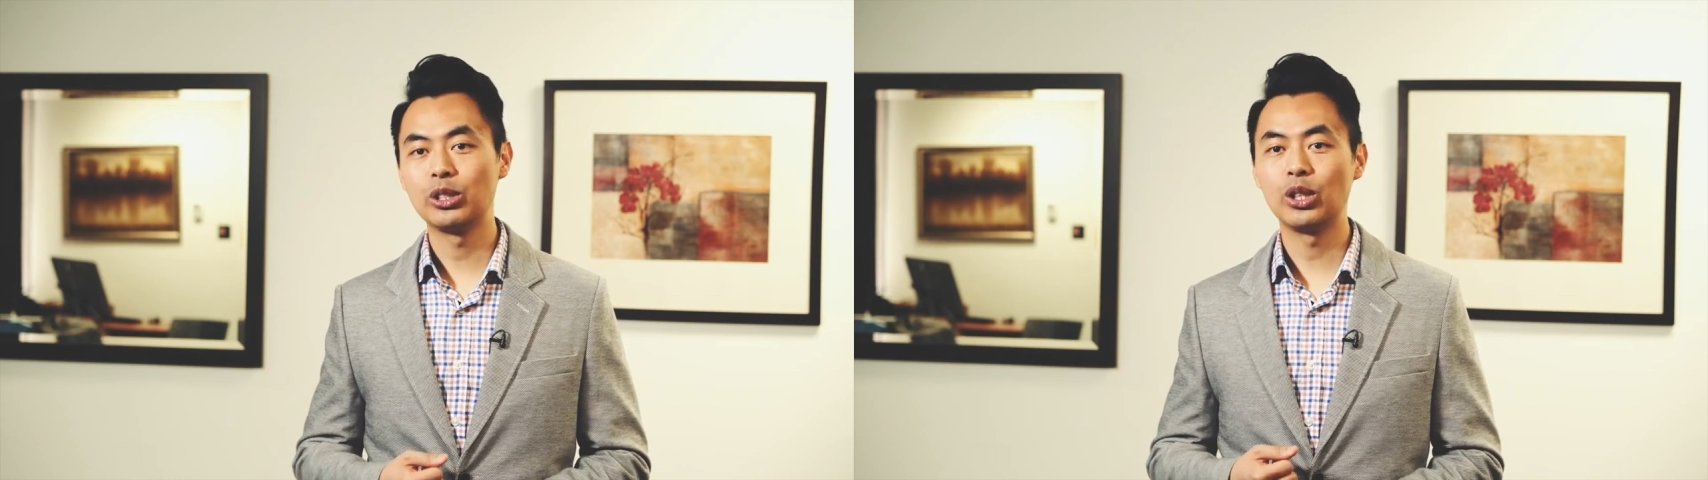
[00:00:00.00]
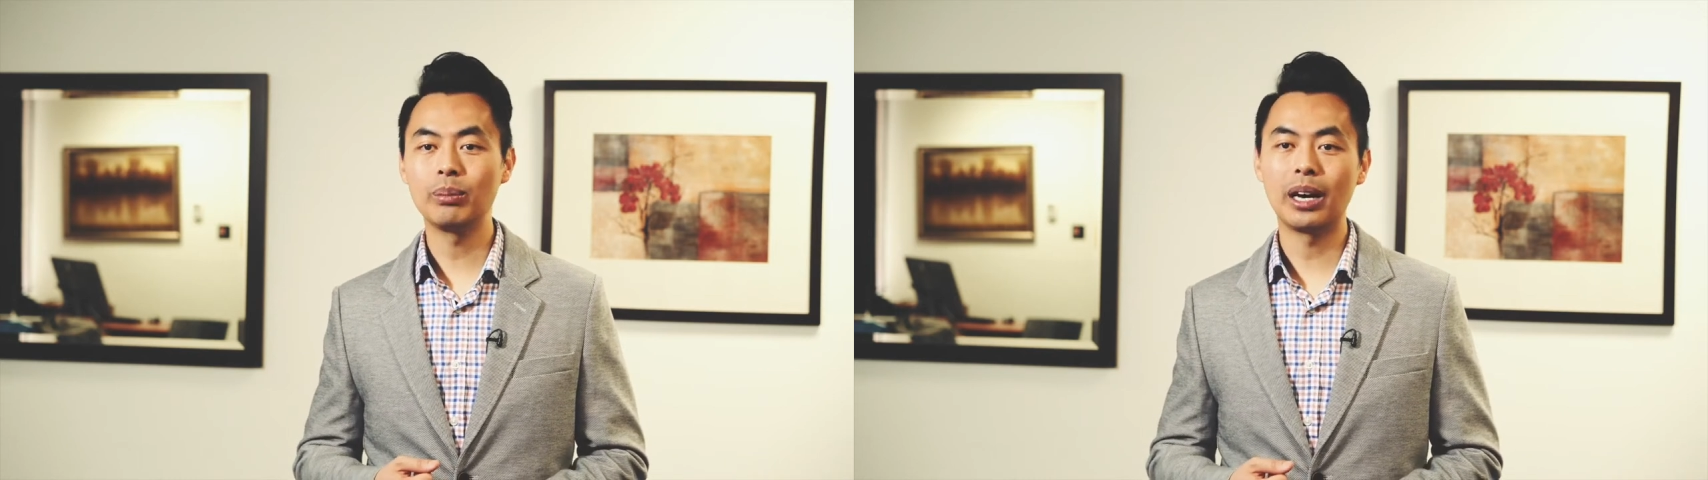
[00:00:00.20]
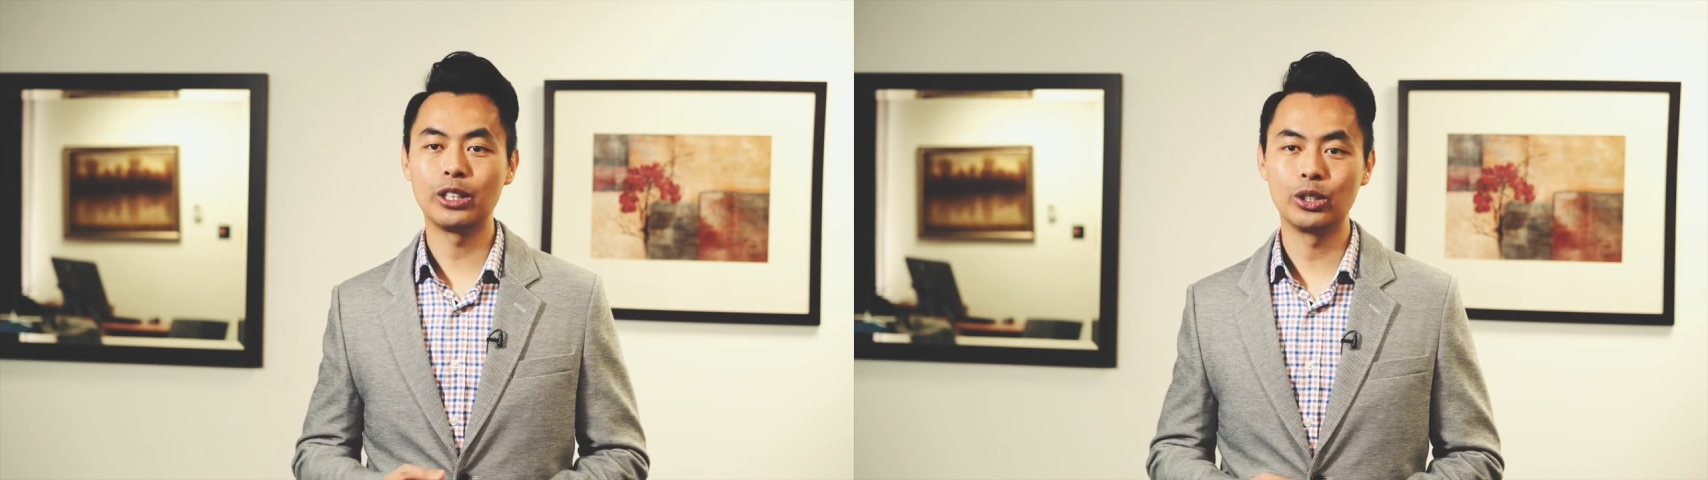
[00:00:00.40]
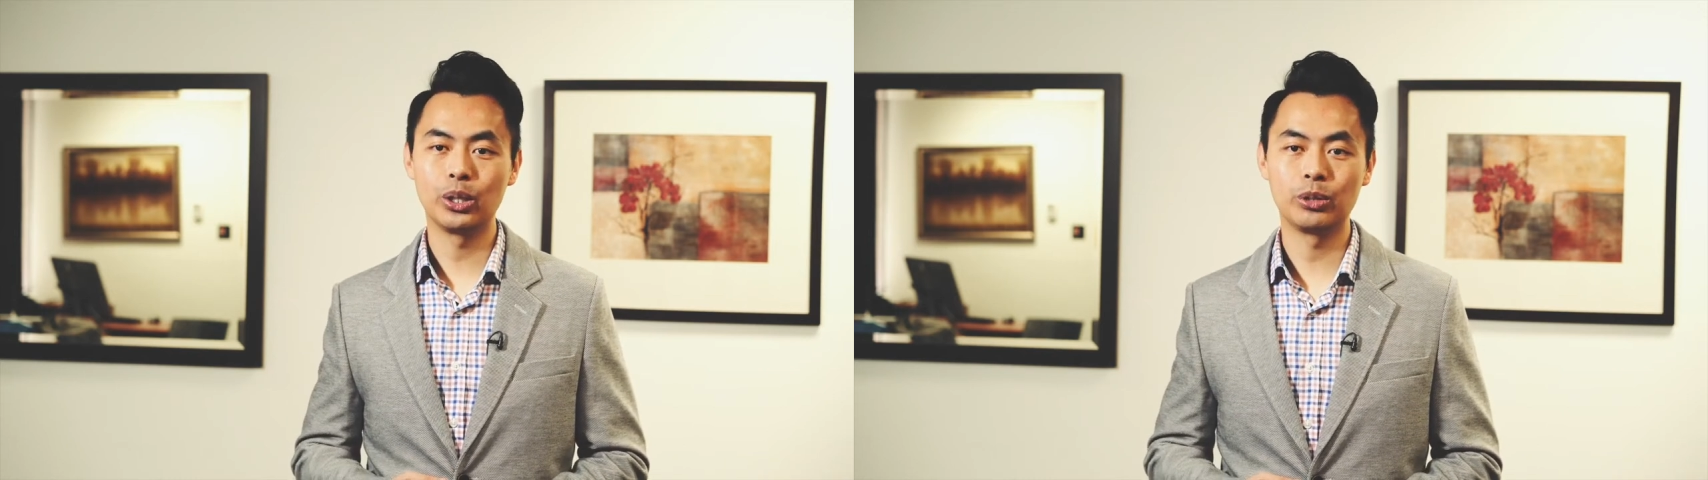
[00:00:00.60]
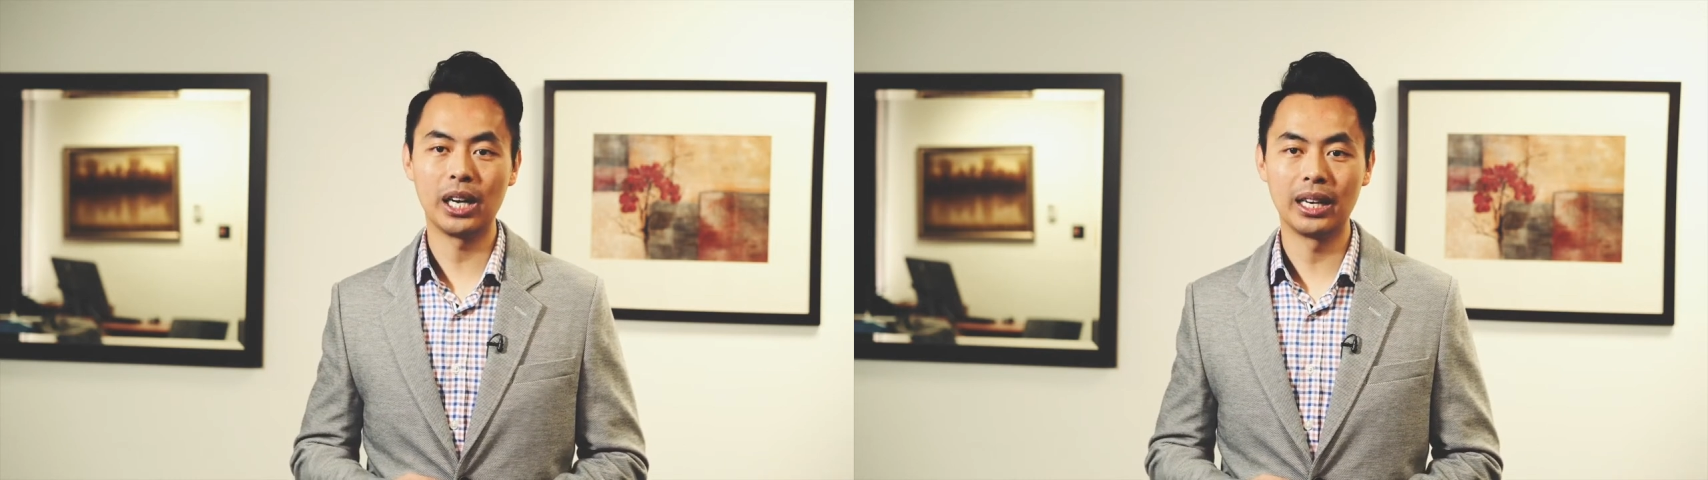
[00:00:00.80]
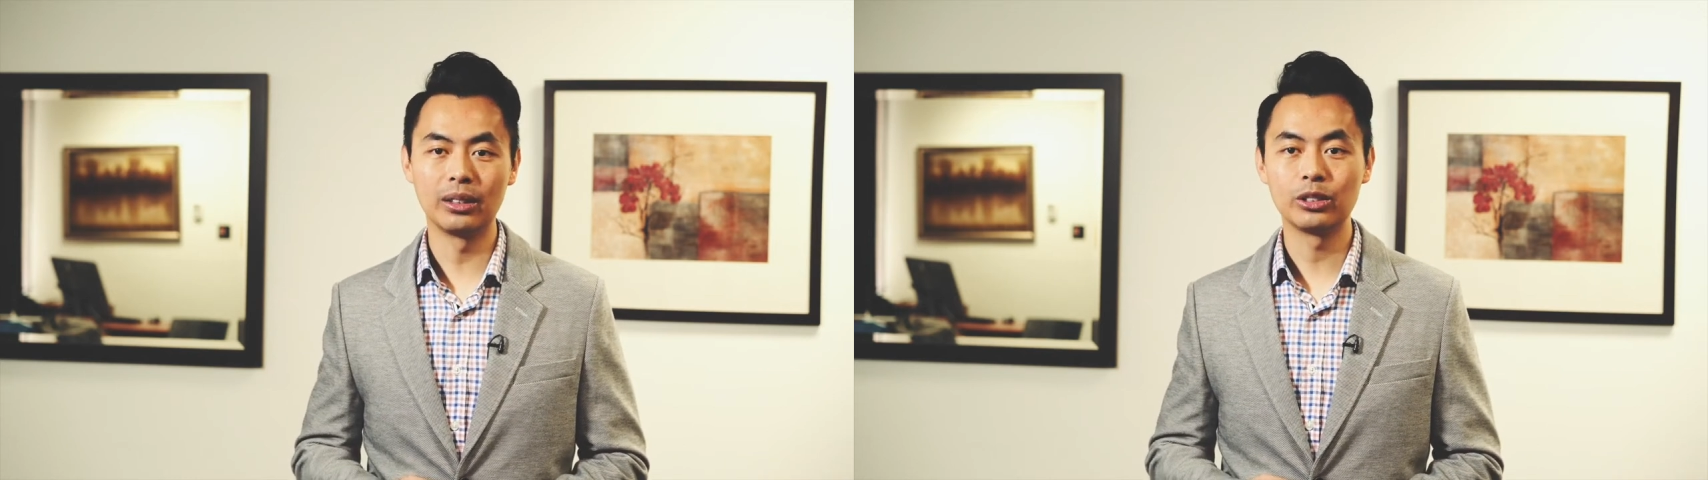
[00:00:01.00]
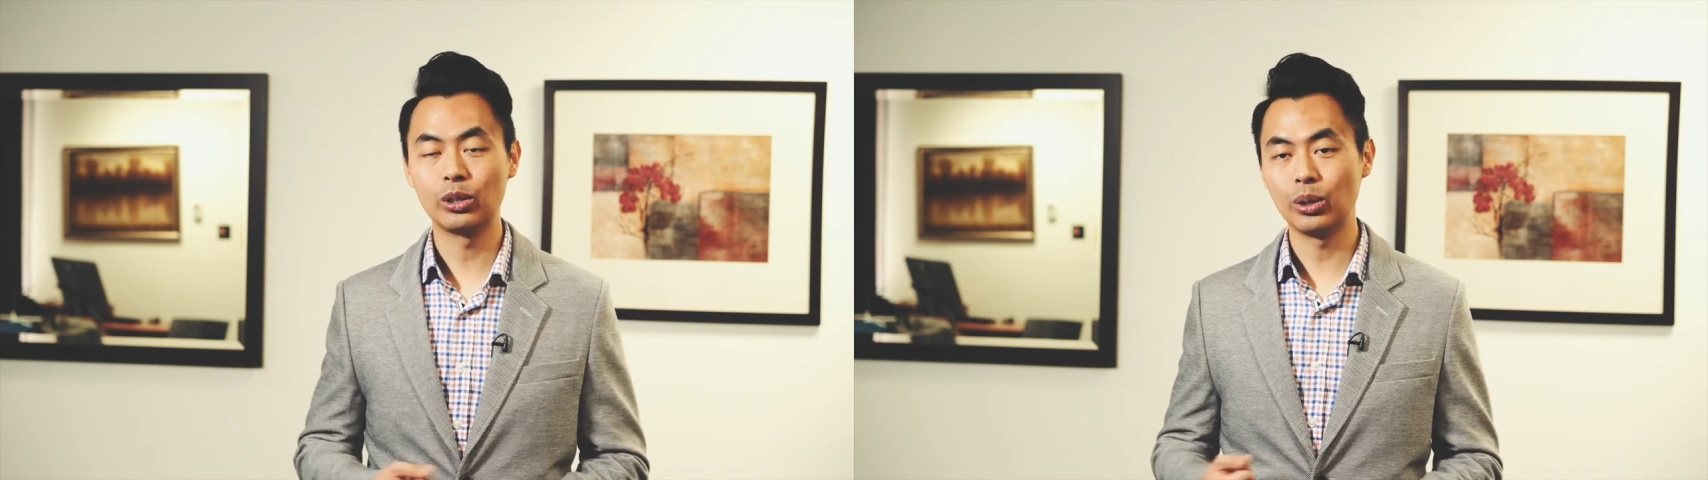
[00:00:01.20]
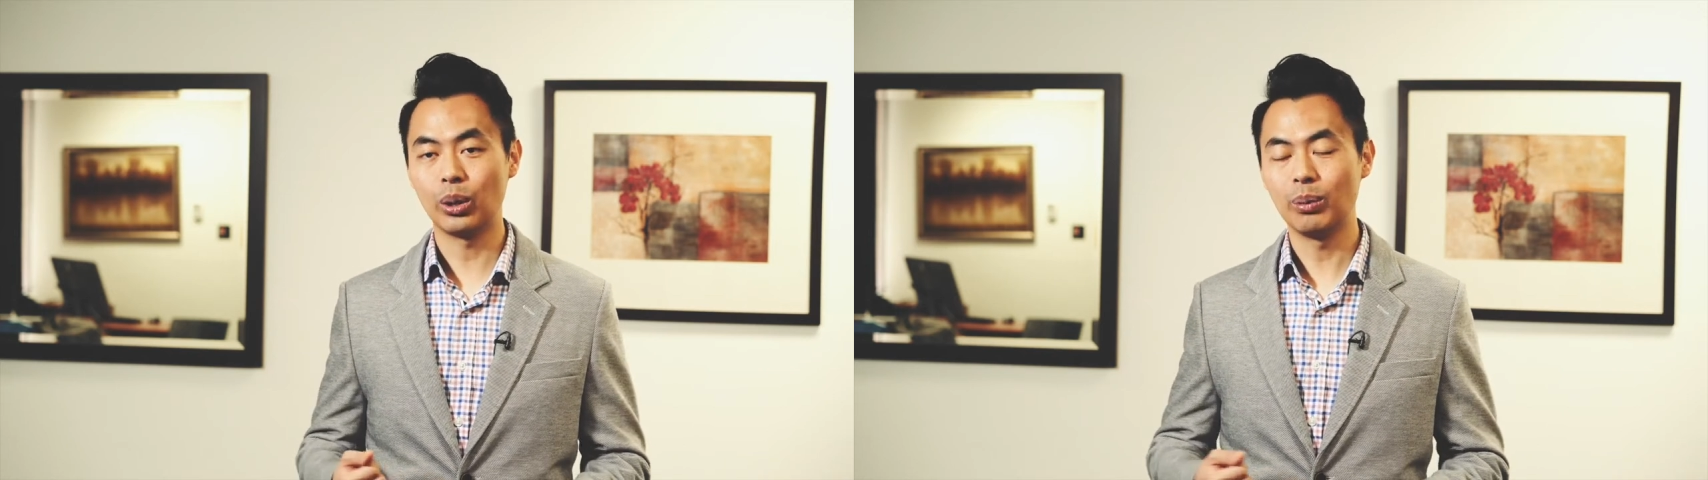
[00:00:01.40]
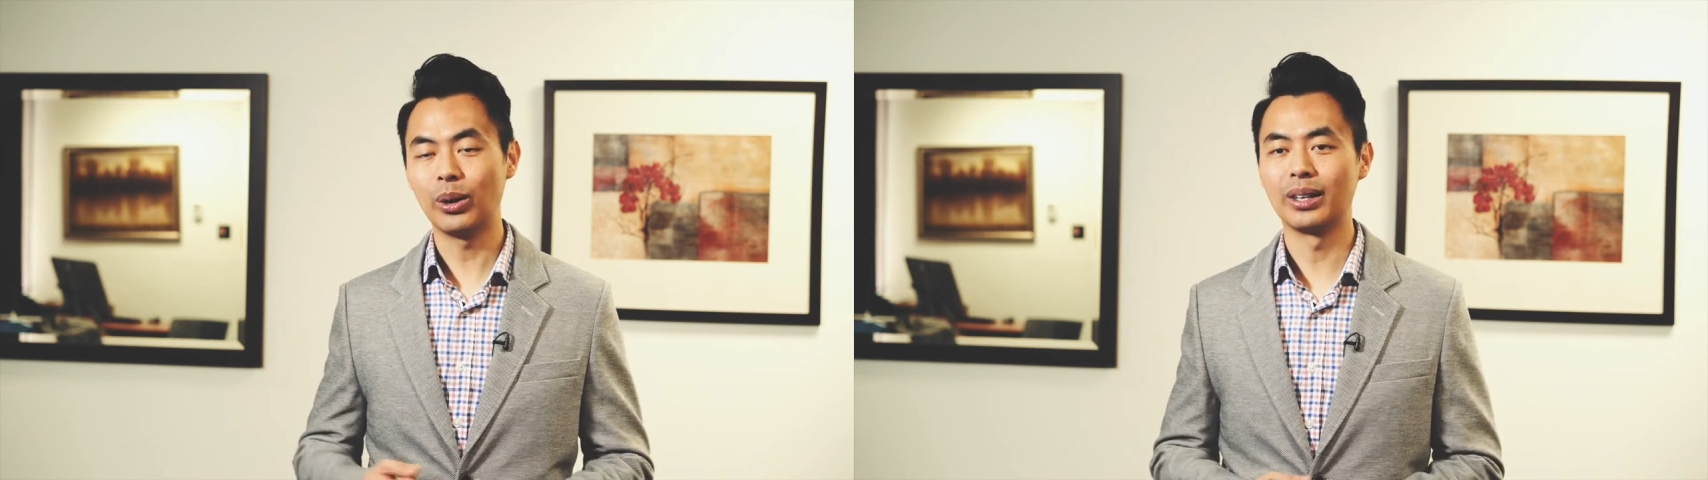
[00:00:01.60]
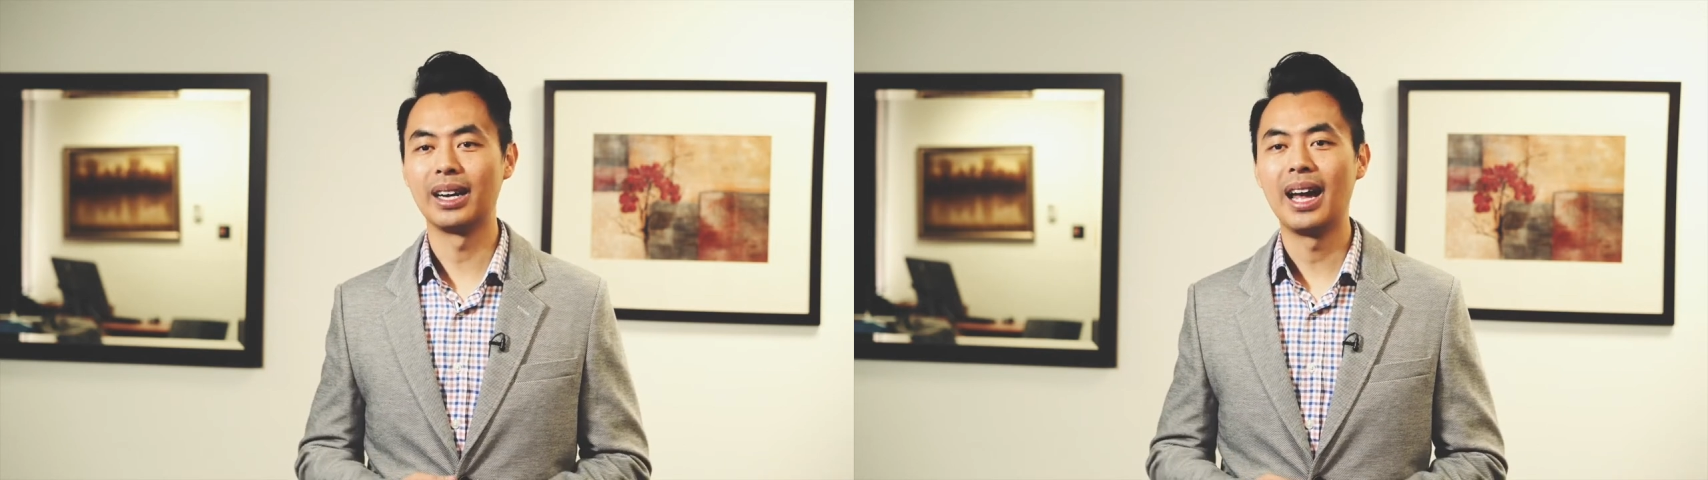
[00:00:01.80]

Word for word: to my YouTube channel to learn more.